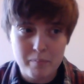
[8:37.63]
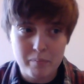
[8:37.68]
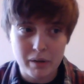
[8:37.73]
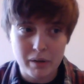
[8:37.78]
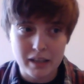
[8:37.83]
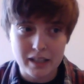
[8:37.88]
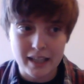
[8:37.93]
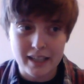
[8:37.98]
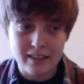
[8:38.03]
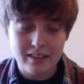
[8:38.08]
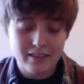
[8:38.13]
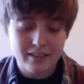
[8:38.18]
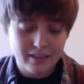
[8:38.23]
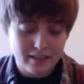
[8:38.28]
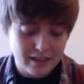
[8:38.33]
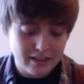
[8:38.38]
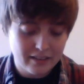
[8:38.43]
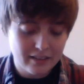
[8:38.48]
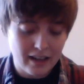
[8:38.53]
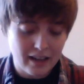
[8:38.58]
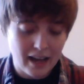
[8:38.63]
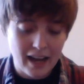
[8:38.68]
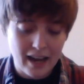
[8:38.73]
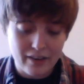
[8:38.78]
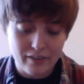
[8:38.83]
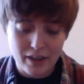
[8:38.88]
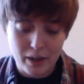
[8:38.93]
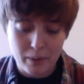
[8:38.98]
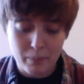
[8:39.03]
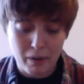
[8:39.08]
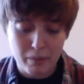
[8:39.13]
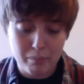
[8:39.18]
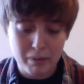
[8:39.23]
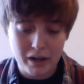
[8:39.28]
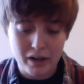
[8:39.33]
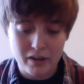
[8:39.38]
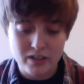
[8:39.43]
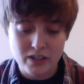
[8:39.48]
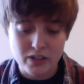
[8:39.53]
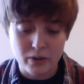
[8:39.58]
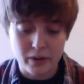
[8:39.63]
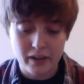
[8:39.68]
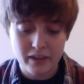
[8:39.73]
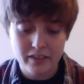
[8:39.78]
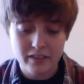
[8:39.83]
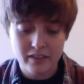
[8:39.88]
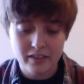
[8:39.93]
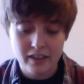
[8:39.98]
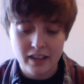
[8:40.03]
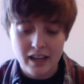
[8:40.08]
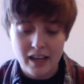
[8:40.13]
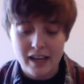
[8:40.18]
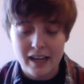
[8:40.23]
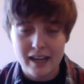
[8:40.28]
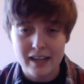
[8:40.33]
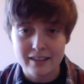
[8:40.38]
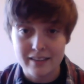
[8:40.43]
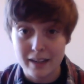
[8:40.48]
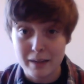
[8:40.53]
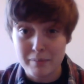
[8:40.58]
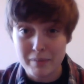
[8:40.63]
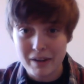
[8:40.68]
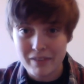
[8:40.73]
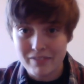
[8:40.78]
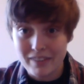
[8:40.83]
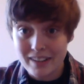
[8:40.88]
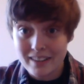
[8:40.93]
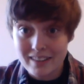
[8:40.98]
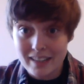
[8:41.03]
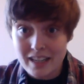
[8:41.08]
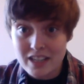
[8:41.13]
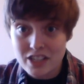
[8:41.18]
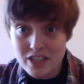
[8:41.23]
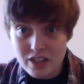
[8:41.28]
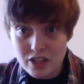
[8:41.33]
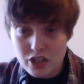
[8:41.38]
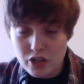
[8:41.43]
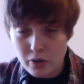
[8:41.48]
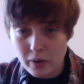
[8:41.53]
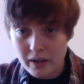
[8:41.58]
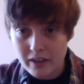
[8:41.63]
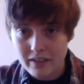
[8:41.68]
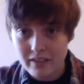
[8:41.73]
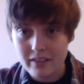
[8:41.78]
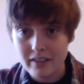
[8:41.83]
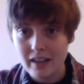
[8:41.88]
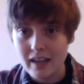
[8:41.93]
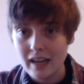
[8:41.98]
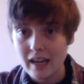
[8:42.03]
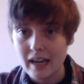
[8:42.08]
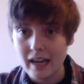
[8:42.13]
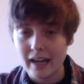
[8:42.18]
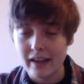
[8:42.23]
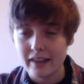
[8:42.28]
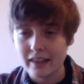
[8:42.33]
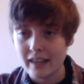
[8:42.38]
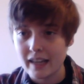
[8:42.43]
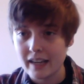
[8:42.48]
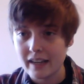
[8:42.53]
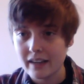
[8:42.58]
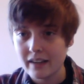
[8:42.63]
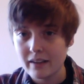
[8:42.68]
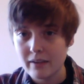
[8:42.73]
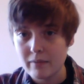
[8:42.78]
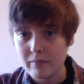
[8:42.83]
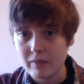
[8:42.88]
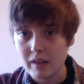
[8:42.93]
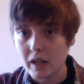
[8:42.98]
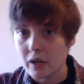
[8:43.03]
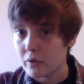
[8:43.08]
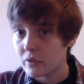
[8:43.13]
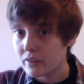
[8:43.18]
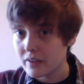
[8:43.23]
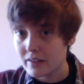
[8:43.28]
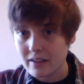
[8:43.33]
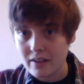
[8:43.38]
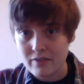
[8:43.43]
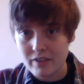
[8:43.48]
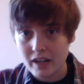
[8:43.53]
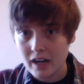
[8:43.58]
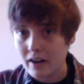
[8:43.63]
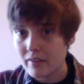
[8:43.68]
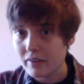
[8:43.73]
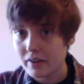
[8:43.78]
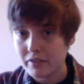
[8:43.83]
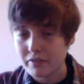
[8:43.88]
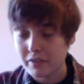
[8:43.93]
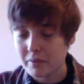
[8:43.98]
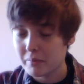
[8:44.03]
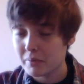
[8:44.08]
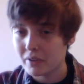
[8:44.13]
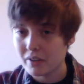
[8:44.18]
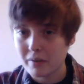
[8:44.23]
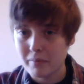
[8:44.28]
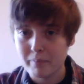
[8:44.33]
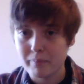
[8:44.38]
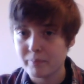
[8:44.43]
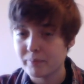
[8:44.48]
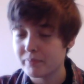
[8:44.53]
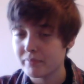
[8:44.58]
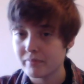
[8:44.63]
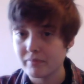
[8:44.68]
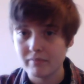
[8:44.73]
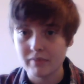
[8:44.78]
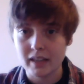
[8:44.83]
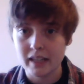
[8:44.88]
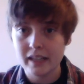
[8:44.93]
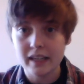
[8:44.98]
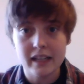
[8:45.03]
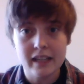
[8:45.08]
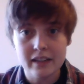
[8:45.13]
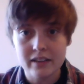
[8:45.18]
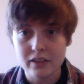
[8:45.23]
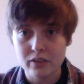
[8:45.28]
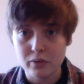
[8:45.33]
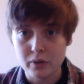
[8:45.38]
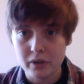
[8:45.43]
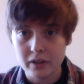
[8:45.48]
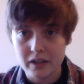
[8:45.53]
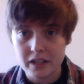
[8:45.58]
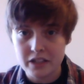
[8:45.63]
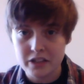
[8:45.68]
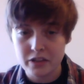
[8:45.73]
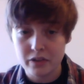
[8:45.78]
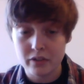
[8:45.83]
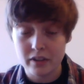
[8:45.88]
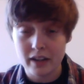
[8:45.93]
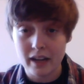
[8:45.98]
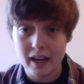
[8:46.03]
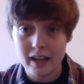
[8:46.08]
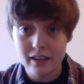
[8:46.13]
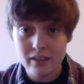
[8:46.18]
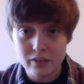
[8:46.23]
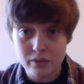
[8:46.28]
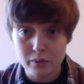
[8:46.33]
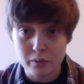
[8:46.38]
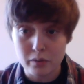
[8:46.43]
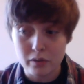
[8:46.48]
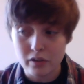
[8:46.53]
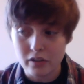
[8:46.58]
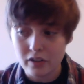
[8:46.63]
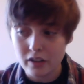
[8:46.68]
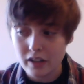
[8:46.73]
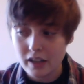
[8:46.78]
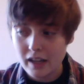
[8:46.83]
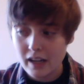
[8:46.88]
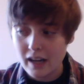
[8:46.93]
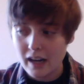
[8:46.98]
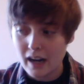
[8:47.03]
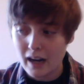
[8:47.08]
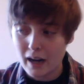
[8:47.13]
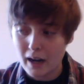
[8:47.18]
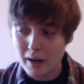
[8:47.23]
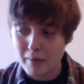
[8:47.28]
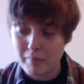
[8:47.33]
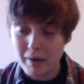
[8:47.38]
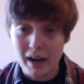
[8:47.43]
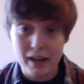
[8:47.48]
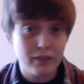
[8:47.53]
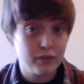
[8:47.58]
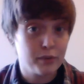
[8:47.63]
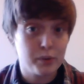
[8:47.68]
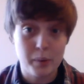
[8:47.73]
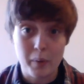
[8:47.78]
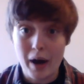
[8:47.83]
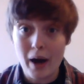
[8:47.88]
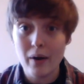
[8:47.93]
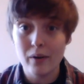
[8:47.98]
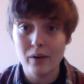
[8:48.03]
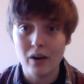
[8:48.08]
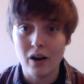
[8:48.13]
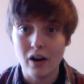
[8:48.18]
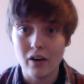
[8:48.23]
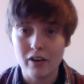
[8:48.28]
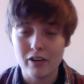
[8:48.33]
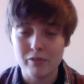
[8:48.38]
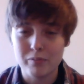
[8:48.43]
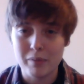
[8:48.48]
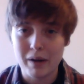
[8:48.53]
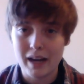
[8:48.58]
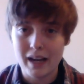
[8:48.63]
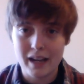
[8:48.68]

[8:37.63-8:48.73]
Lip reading: But like, since I have that one pair of shorts, it's like my fixation shorts. And like, you know, since I've recovered from some eating disorder issues in high school, I threw out all of